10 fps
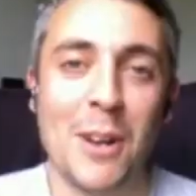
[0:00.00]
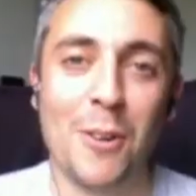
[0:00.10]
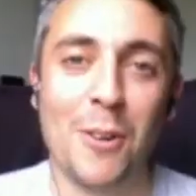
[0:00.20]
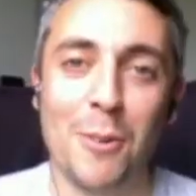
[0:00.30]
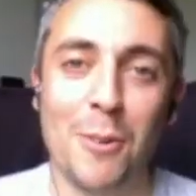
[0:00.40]

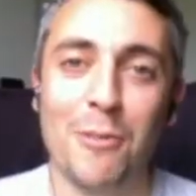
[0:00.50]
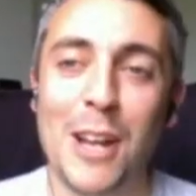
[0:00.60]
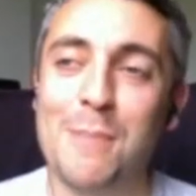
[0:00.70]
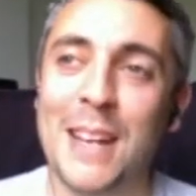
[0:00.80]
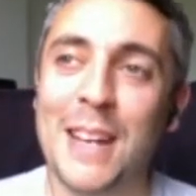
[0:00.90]
horrible
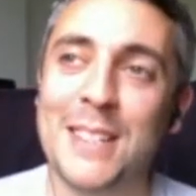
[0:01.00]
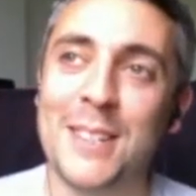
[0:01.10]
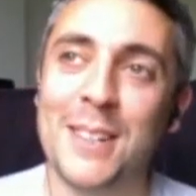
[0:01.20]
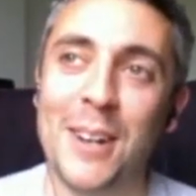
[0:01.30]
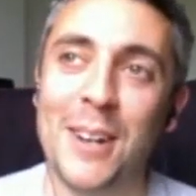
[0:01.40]
flashbacks
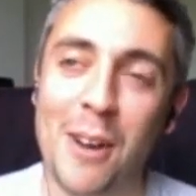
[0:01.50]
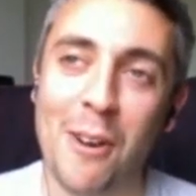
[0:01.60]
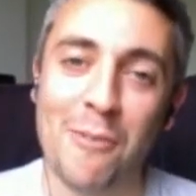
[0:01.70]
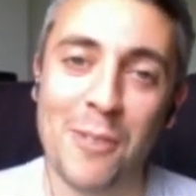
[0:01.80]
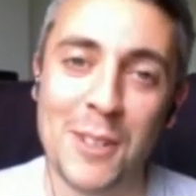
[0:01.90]
to a
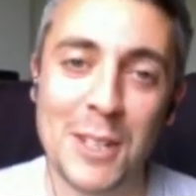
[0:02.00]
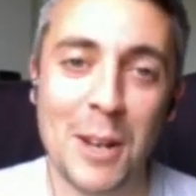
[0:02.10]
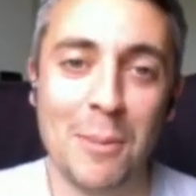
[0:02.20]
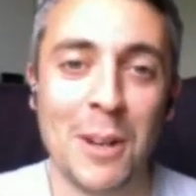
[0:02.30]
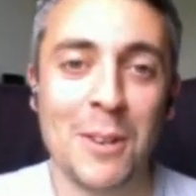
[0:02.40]
conference a
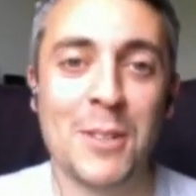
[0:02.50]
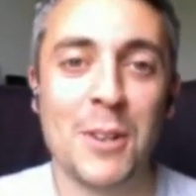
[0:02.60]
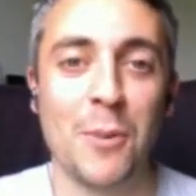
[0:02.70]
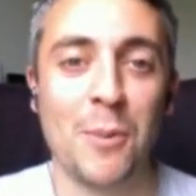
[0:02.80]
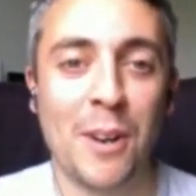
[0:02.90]
couple of years
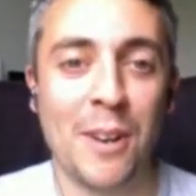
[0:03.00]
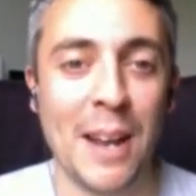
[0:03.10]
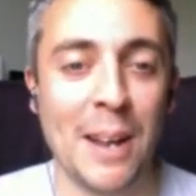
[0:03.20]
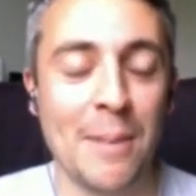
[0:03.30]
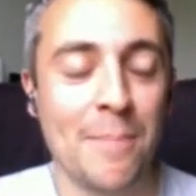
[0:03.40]
ago
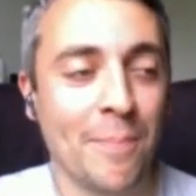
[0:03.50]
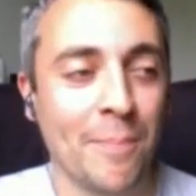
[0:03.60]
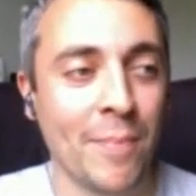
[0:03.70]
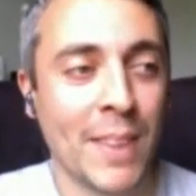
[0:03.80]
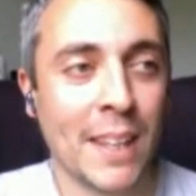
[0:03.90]
where
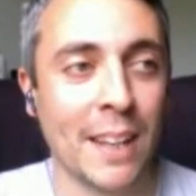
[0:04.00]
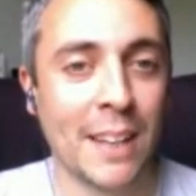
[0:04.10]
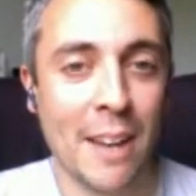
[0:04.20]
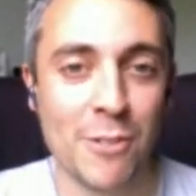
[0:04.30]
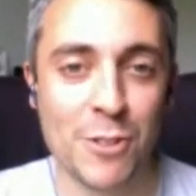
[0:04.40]

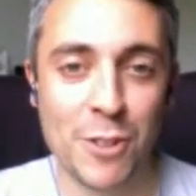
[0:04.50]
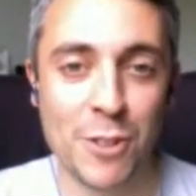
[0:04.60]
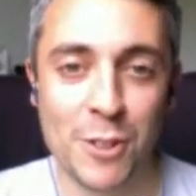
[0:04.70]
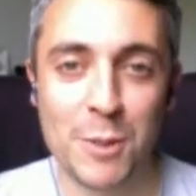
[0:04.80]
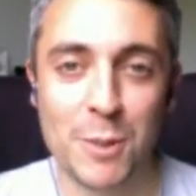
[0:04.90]
Kevin
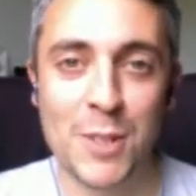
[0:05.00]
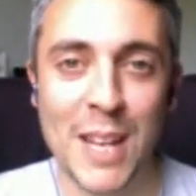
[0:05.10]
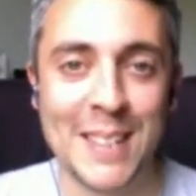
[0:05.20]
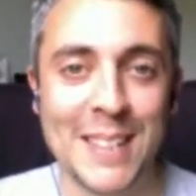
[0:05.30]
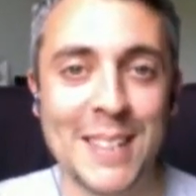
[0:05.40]
Judge was
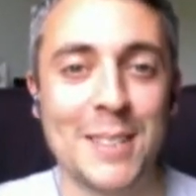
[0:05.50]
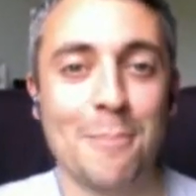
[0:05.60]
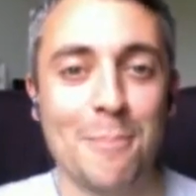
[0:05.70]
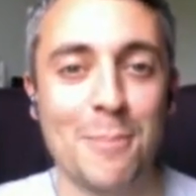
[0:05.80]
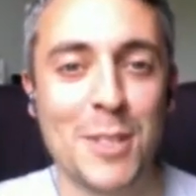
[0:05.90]
presenting
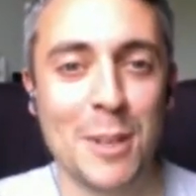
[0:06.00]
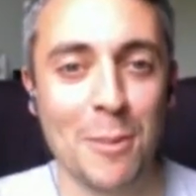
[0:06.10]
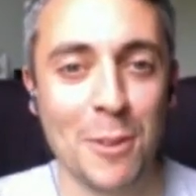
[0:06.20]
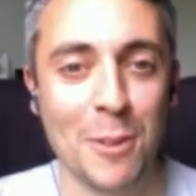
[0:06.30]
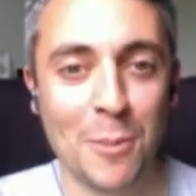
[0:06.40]
some
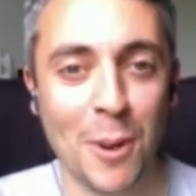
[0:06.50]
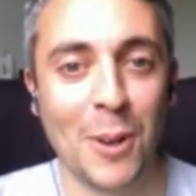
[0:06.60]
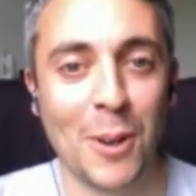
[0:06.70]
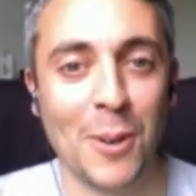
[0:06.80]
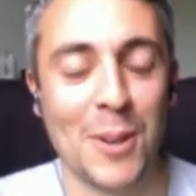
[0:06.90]
similar
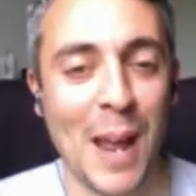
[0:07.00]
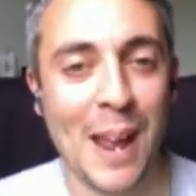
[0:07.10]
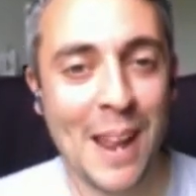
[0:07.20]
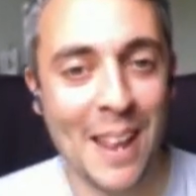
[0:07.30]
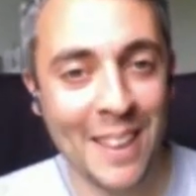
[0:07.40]
work on
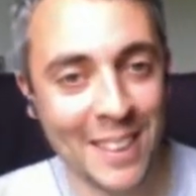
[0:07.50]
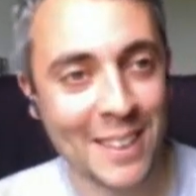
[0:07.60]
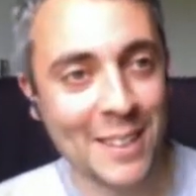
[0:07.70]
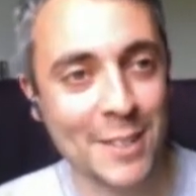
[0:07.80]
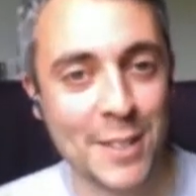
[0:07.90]

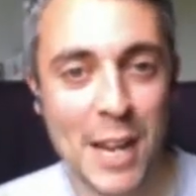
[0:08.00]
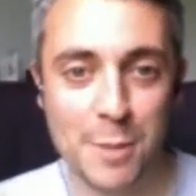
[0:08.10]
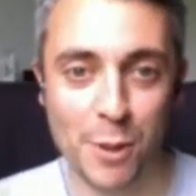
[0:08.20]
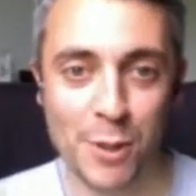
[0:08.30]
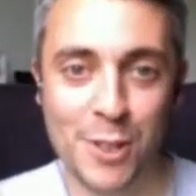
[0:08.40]
the
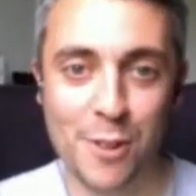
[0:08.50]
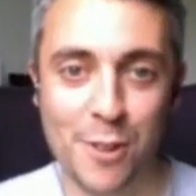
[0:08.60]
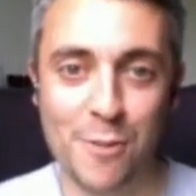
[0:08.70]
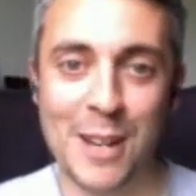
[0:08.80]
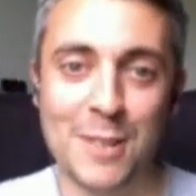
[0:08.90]
sagebrush
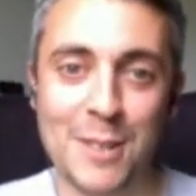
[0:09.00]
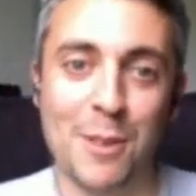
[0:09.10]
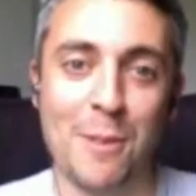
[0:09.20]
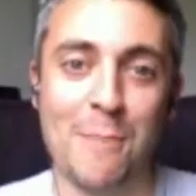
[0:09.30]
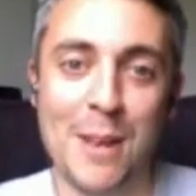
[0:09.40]
grigs,
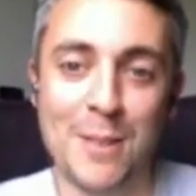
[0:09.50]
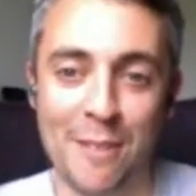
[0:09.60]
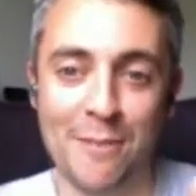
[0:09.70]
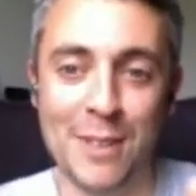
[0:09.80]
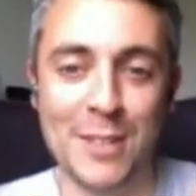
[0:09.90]
where the males
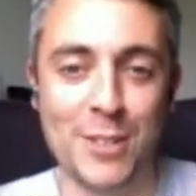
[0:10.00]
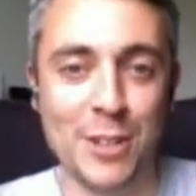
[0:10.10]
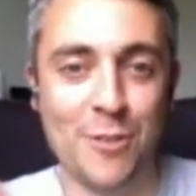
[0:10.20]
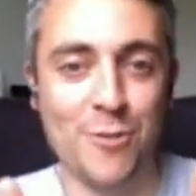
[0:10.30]
have these gin